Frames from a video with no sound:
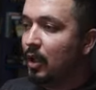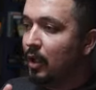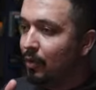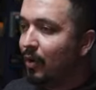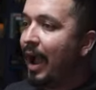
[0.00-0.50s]

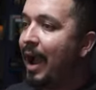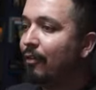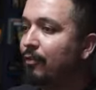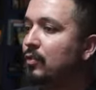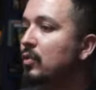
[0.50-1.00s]
You
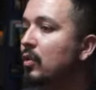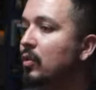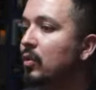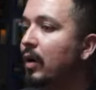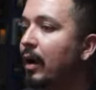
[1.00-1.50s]
have to
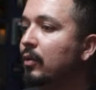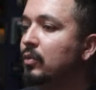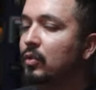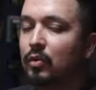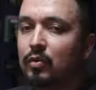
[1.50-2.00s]
know how
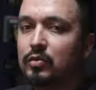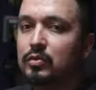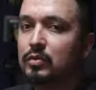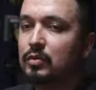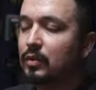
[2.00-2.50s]
to
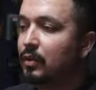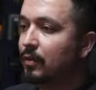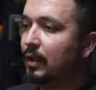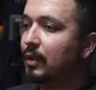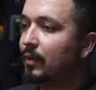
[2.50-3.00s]
use
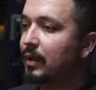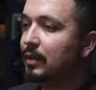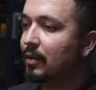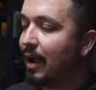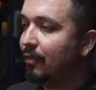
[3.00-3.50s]
Tradovate.
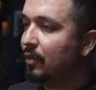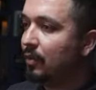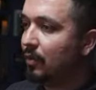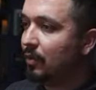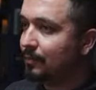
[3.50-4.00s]
You have to
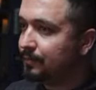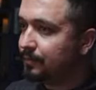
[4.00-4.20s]
know,